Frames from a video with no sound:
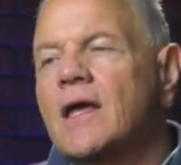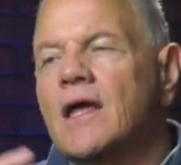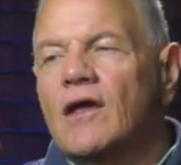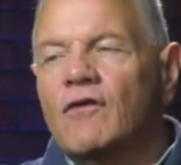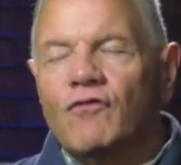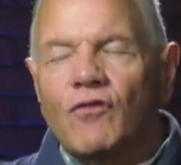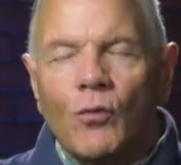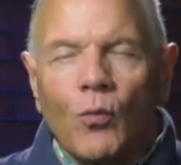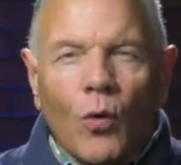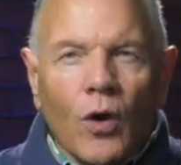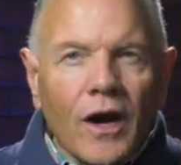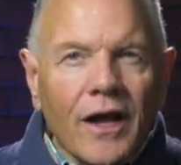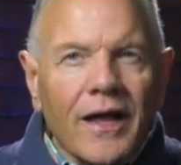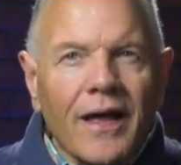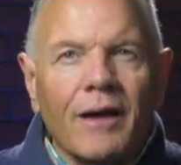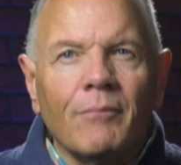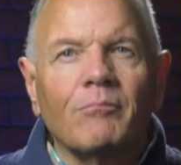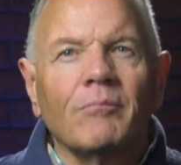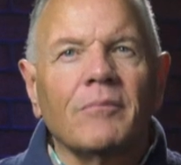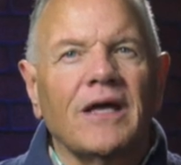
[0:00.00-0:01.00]
If you want to
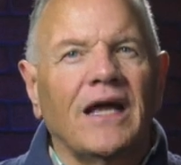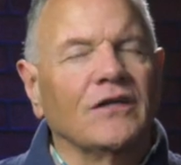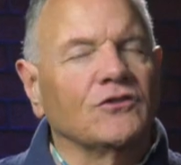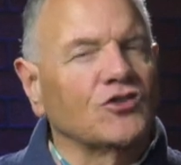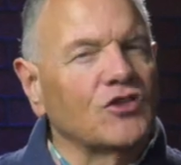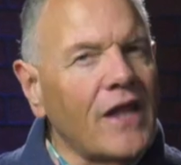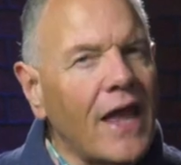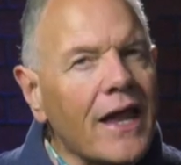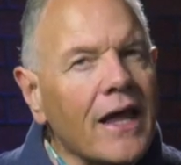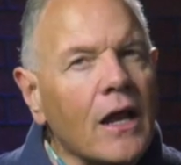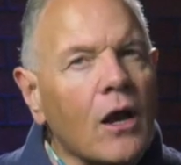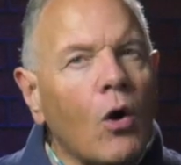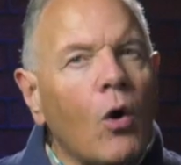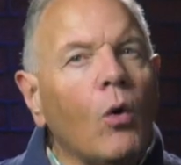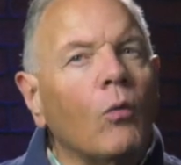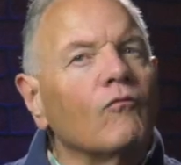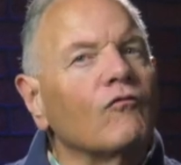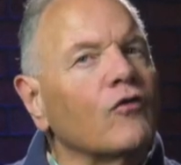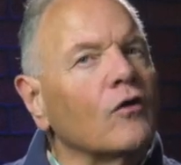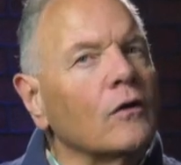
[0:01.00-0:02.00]
come and stay at
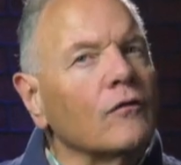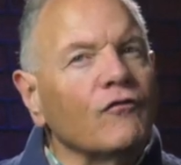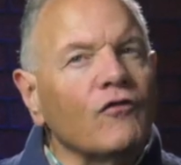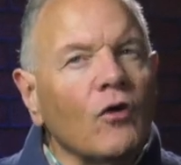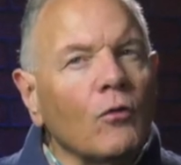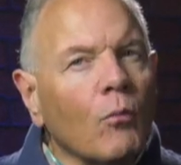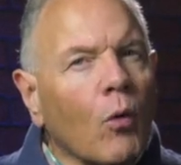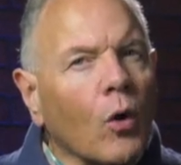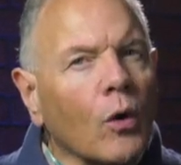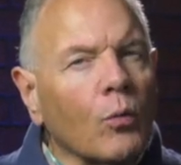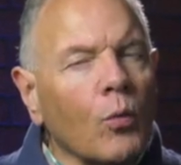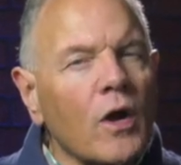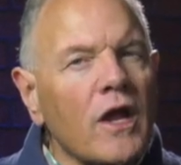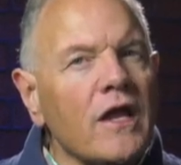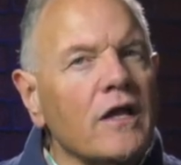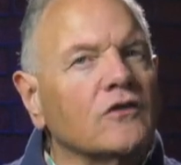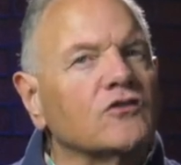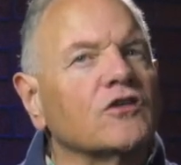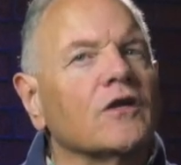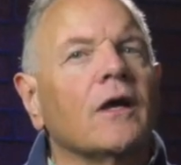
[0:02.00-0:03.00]
home for a few more
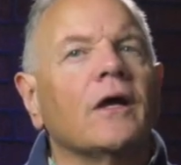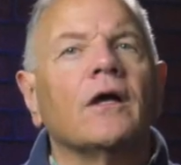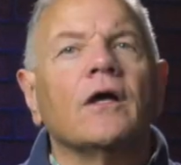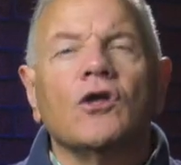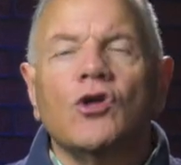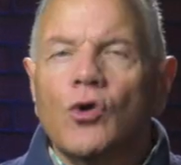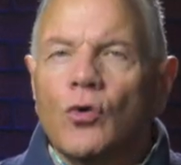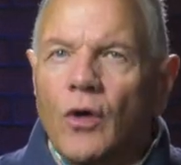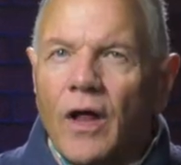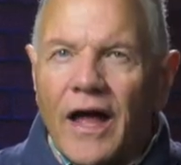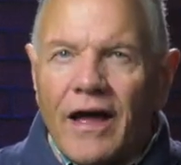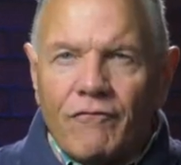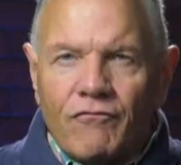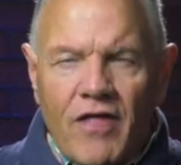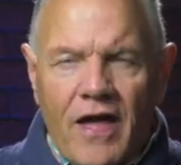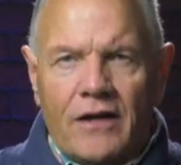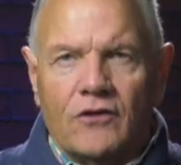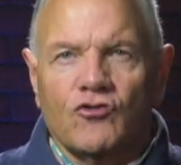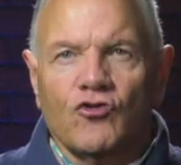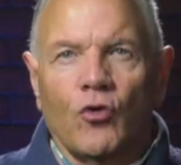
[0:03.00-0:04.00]
weeks, you'll have
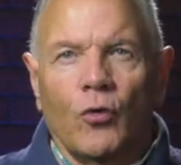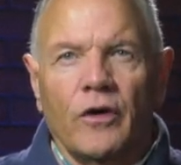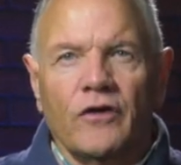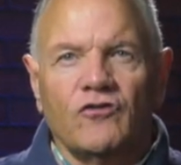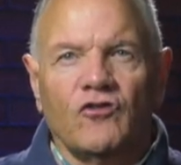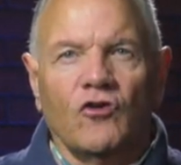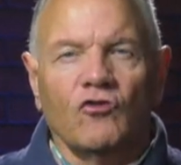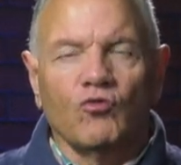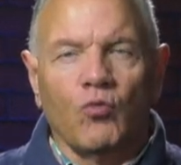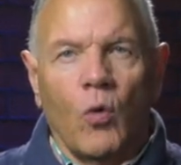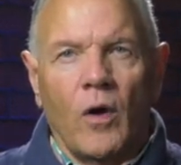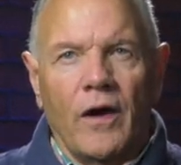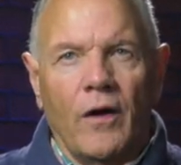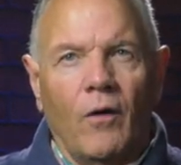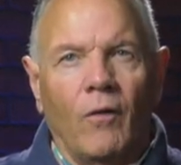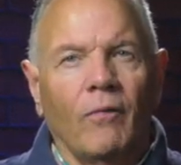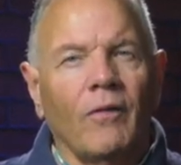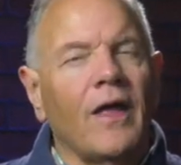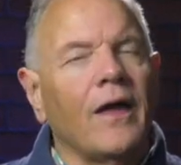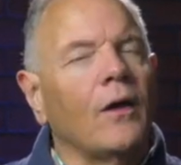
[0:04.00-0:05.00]
that choice as
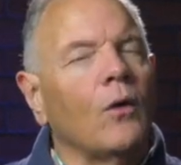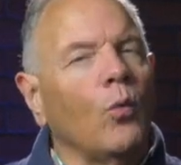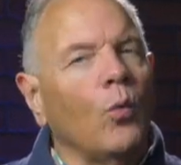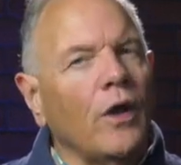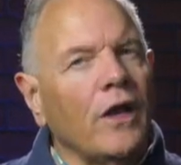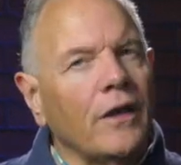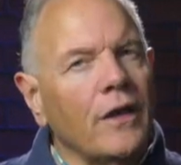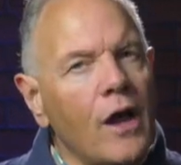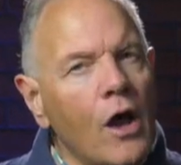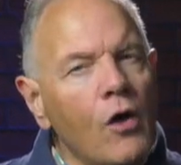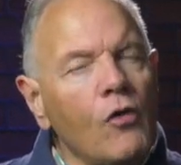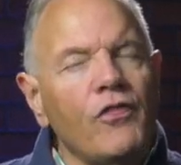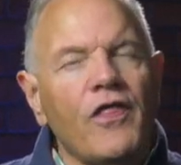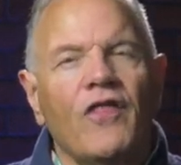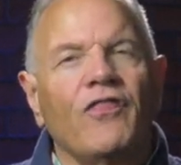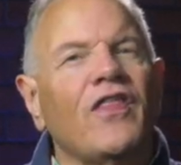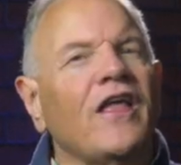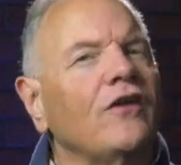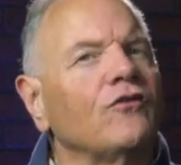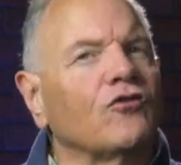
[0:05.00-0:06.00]
well. We know
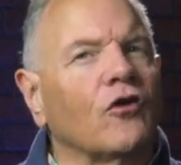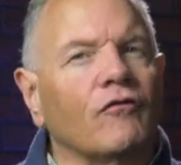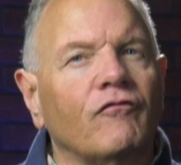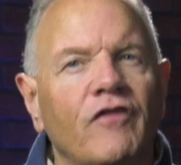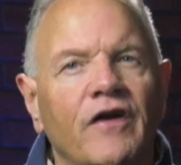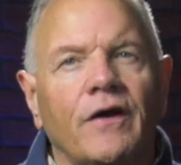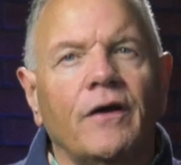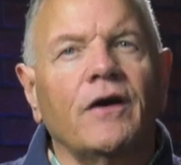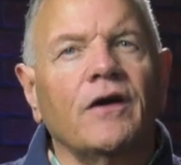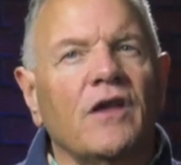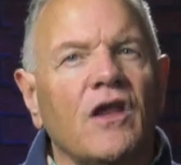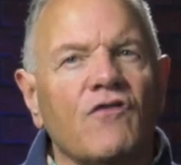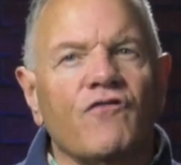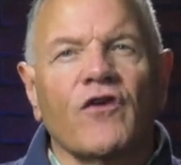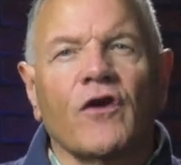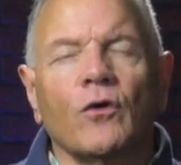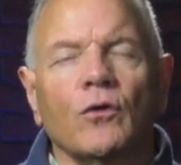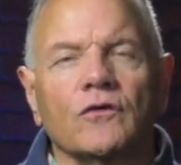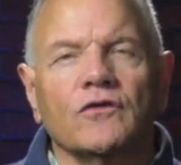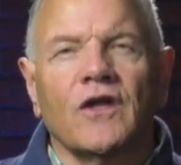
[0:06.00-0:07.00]
that these are very
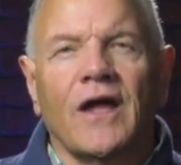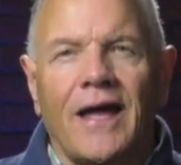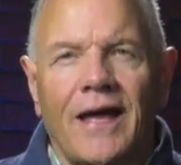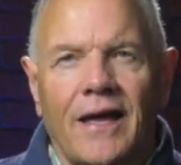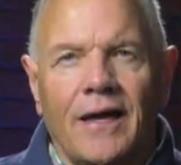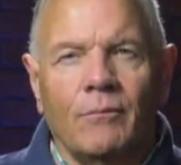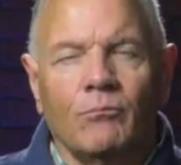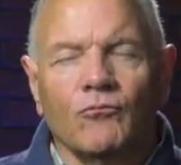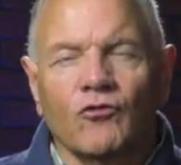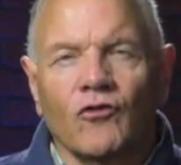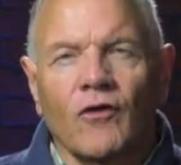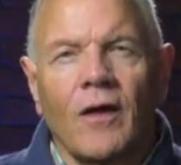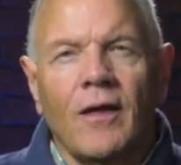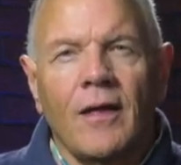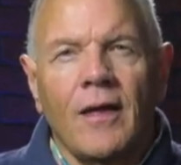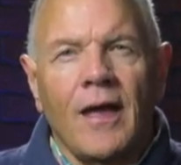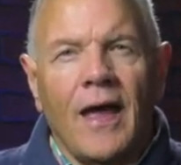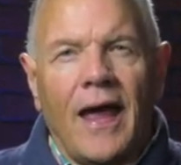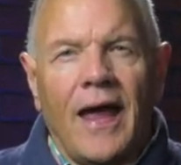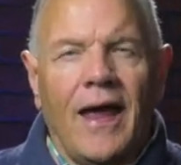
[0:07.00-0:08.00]
difficult times.
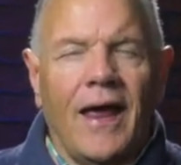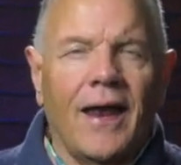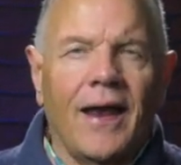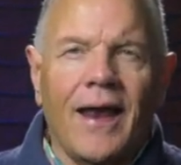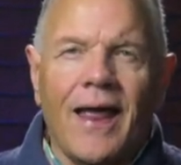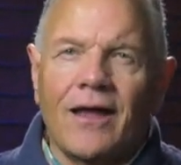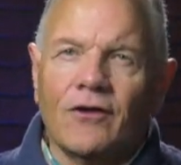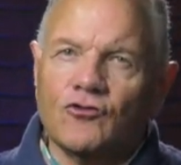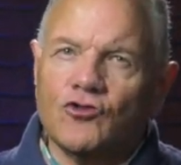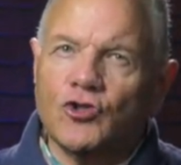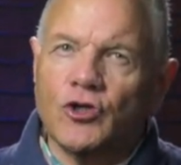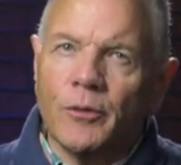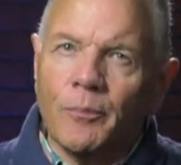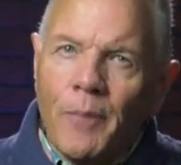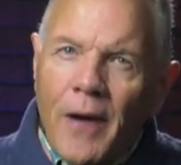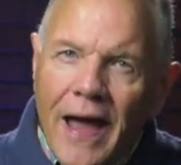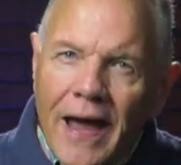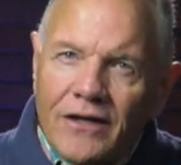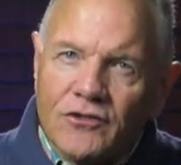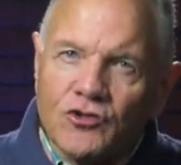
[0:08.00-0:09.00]
And as your
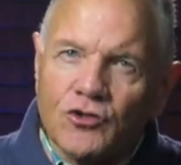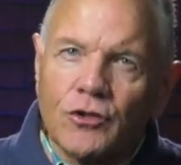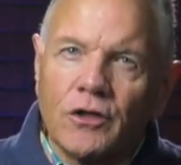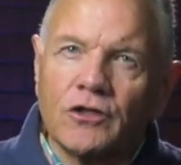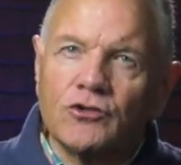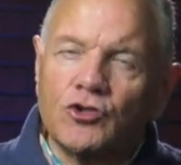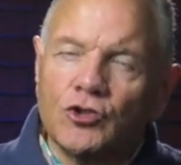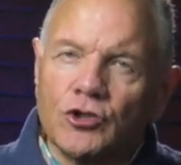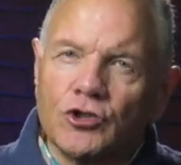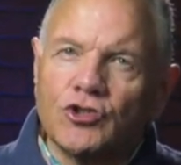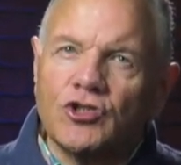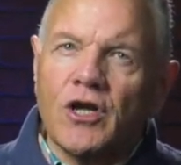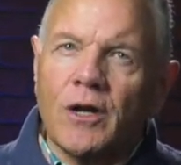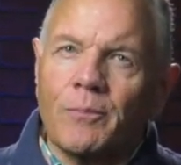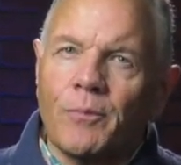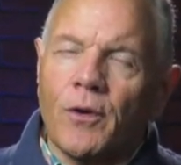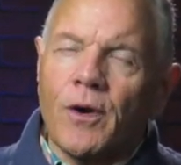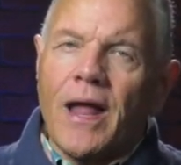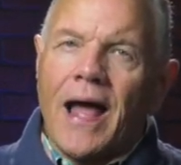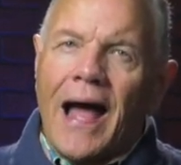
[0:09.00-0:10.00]
pastor, as your
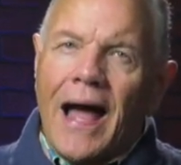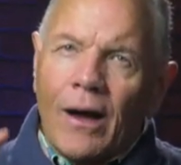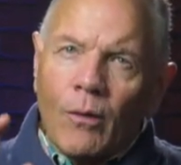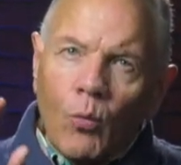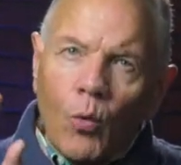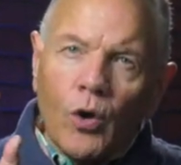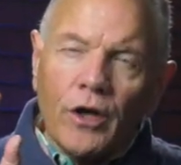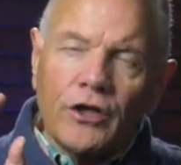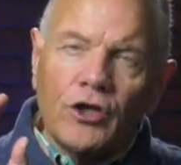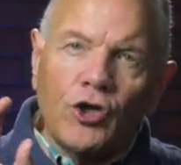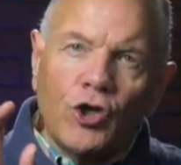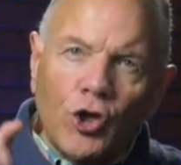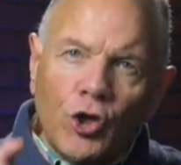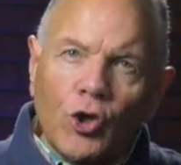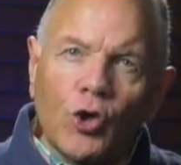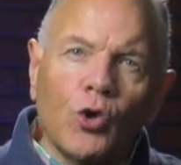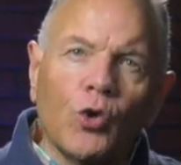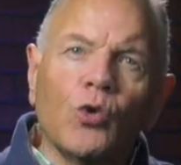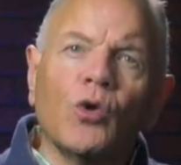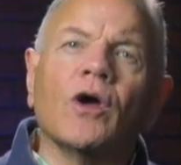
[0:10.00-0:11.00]
shepherd, I want
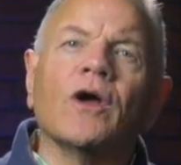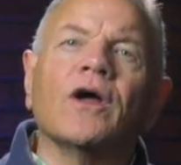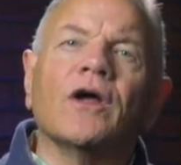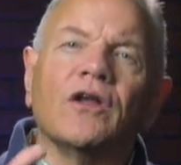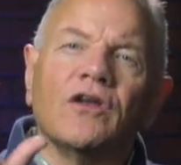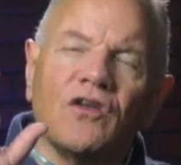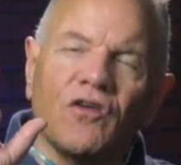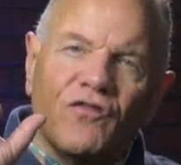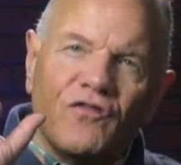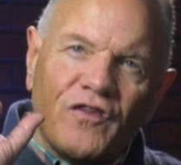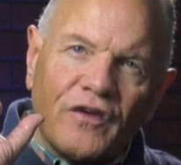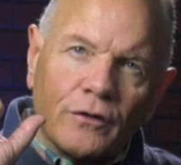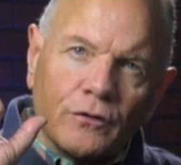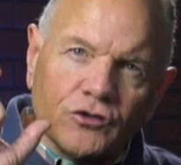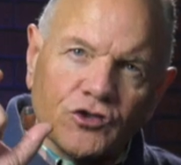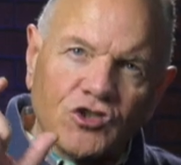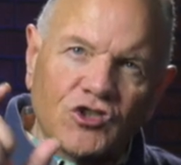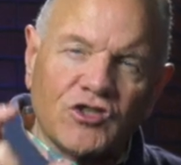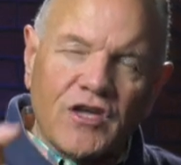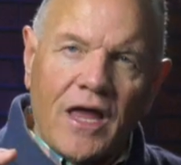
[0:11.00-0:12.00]
you to feel
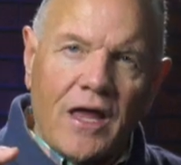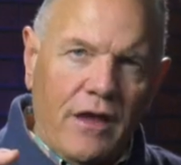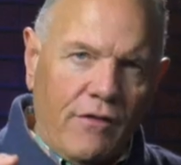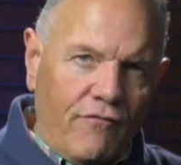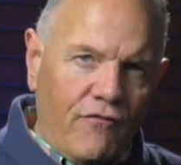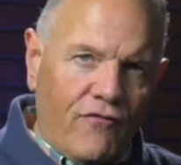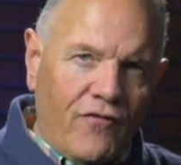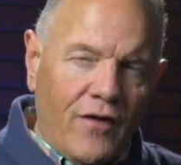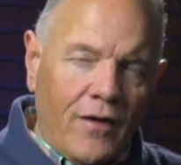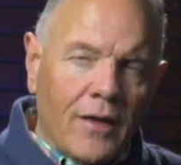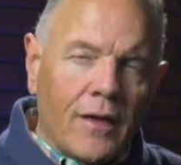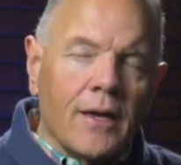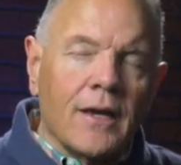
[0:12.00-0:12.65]
safe.